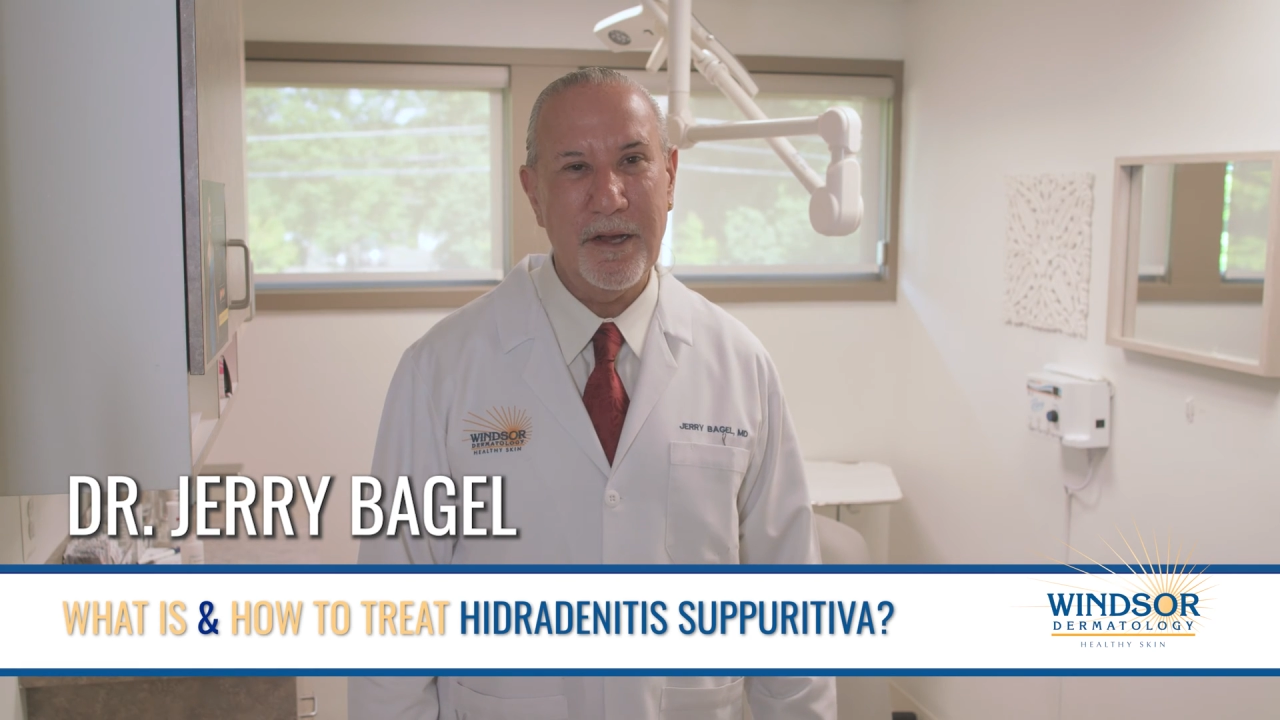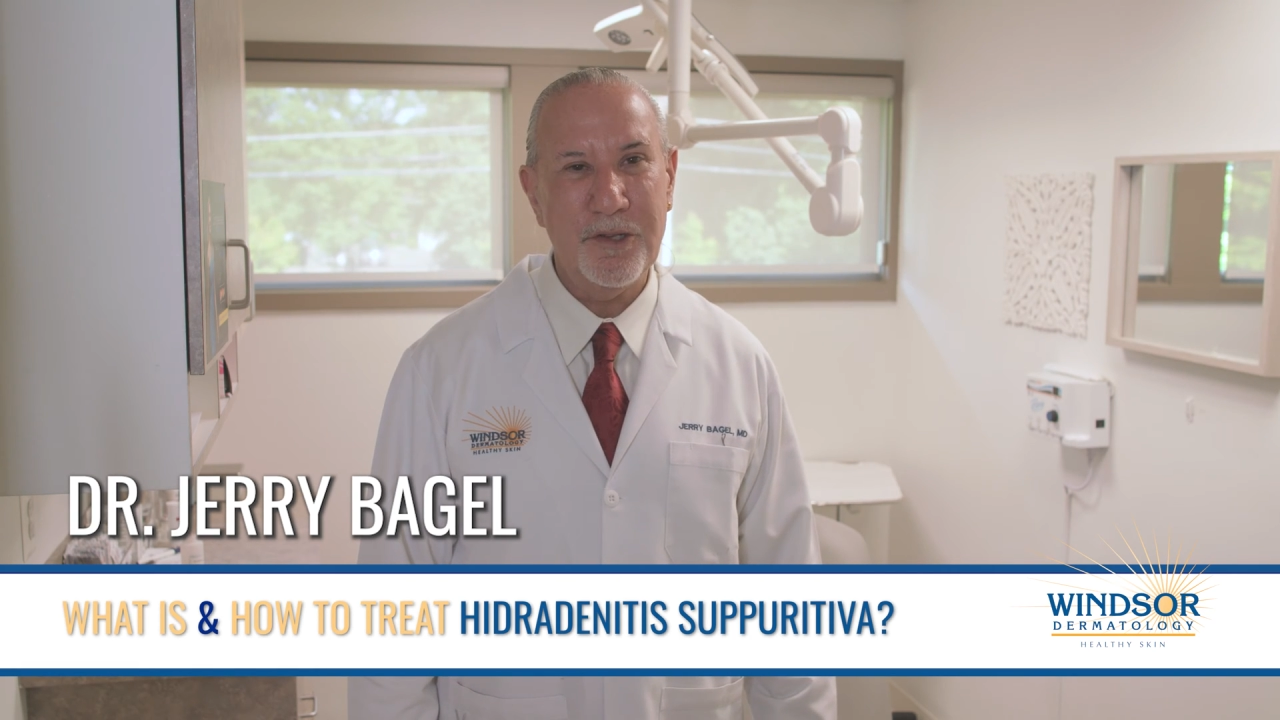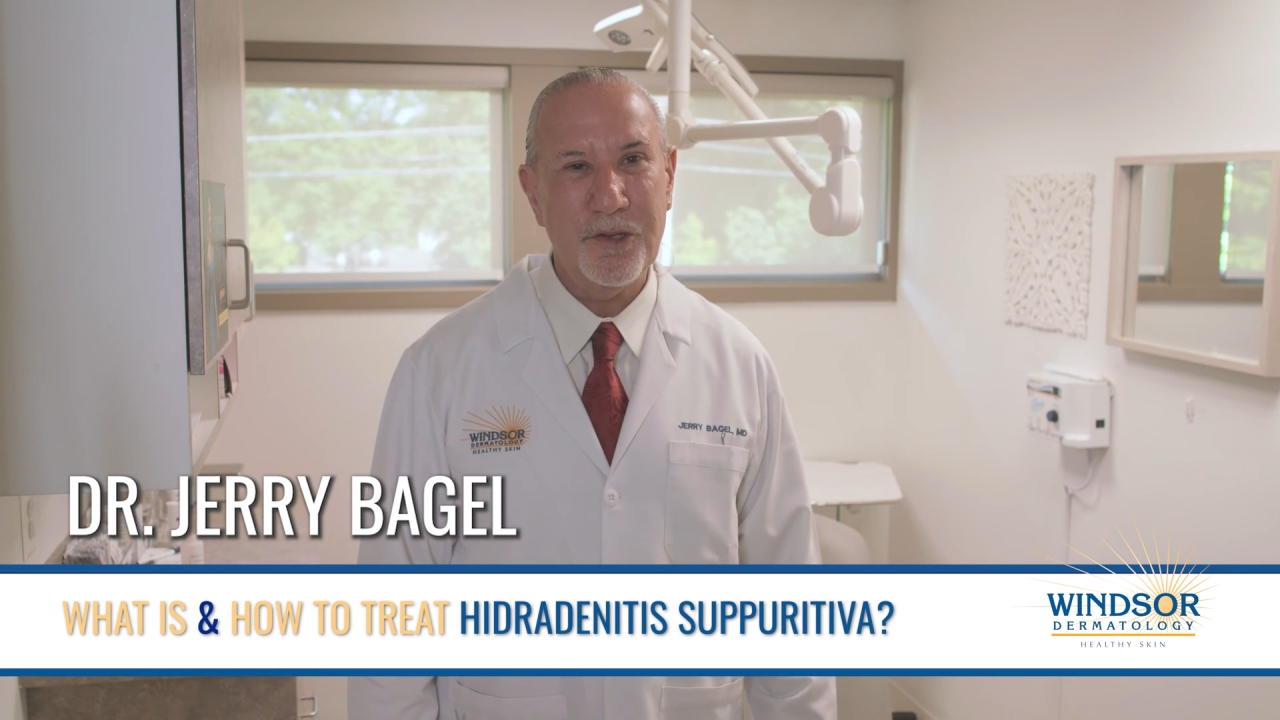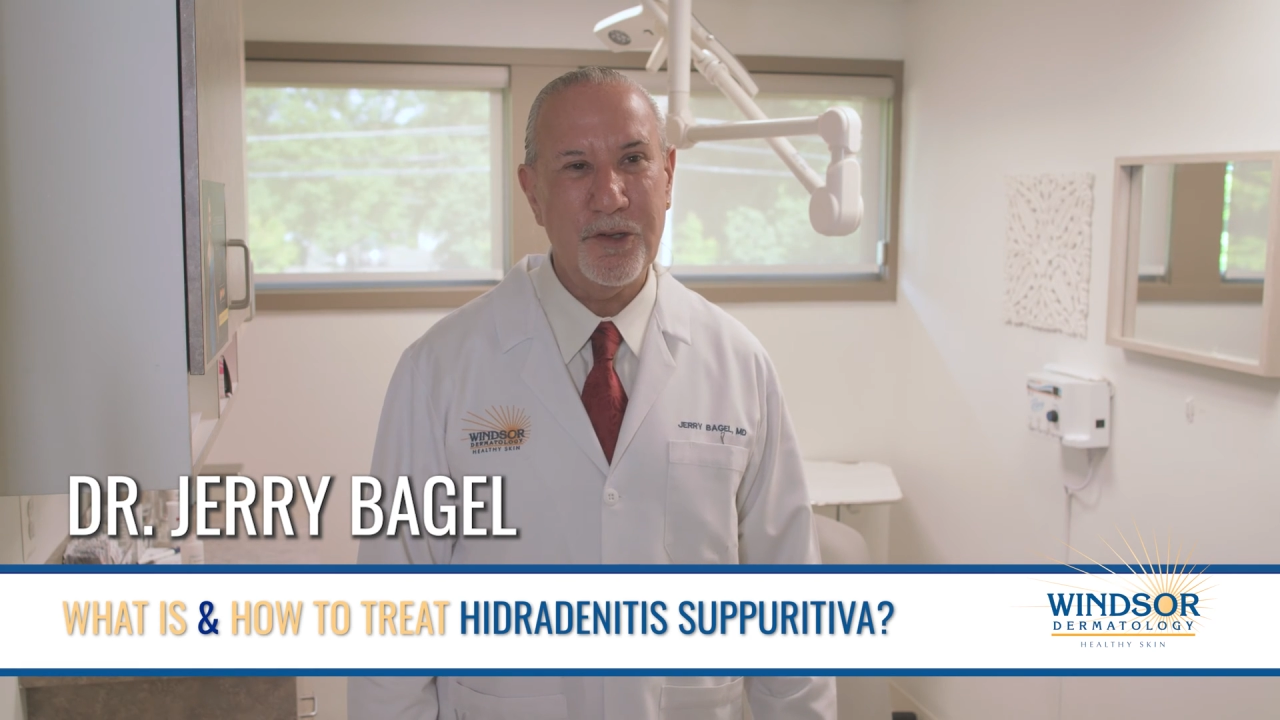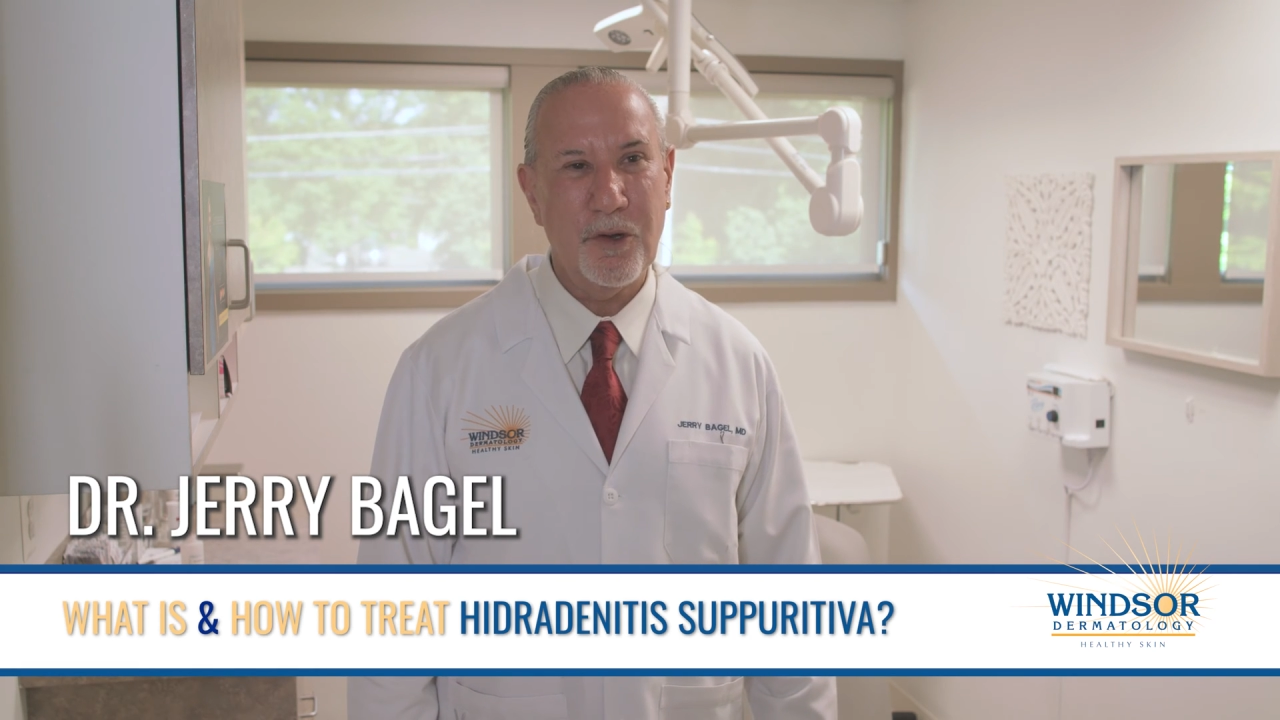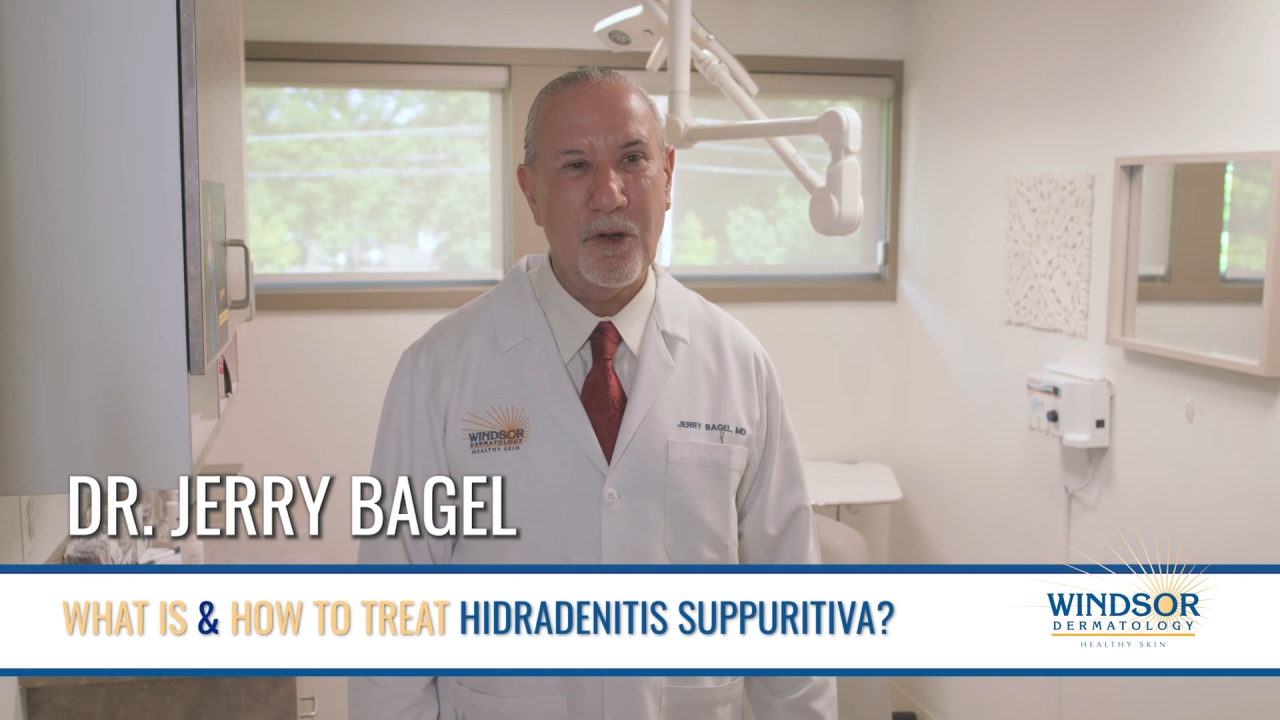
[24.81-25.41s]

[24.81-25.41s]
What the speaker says: under your